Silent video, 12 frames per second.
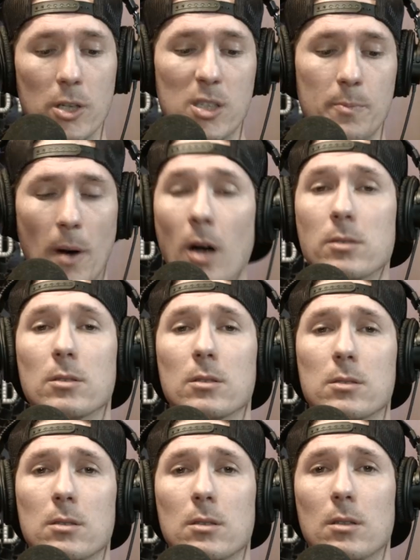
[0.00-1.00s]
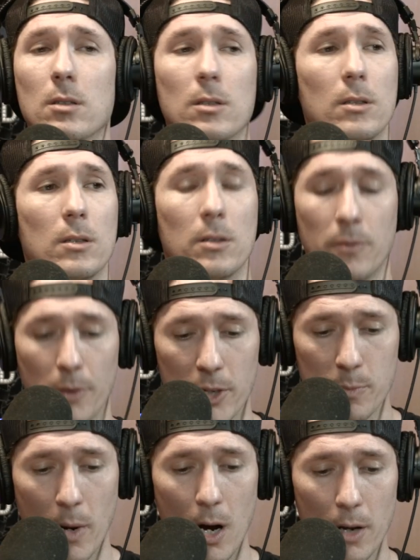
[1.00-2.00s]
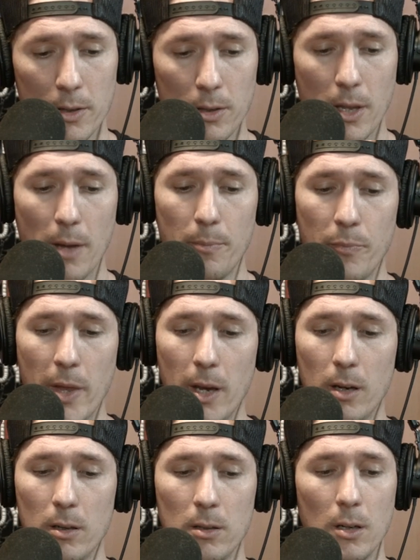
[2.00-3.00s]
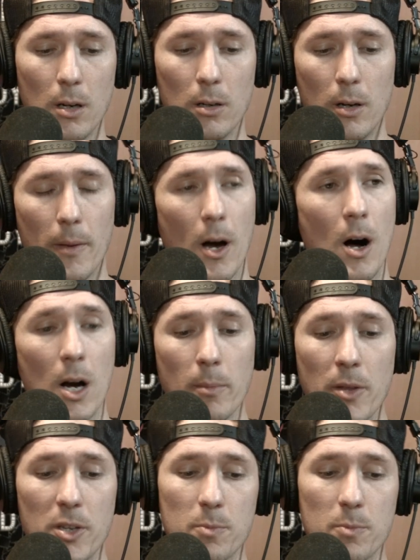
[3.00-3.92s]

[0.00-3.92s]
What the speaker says: sponsors for this pod, dude, that they, augment this